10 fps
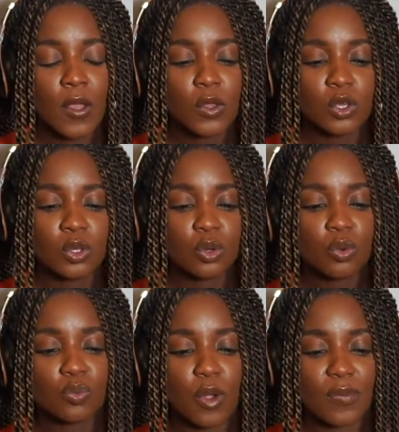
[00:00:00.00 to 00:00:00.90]

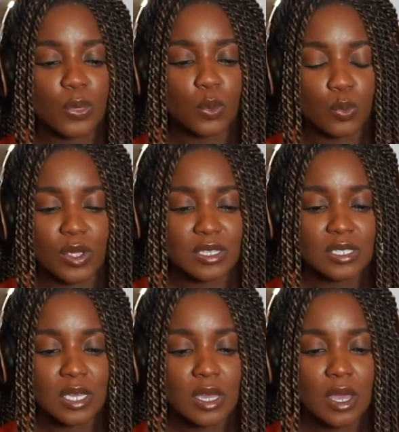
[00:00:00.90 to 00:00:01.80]
you run the risk
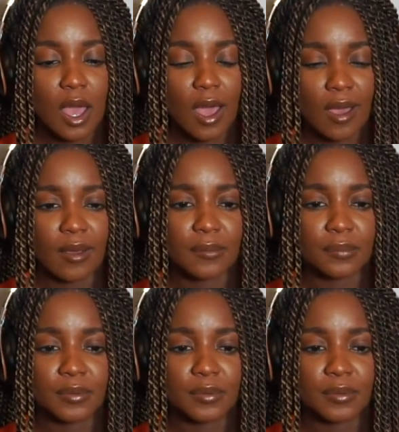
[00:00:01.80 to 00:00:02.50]
of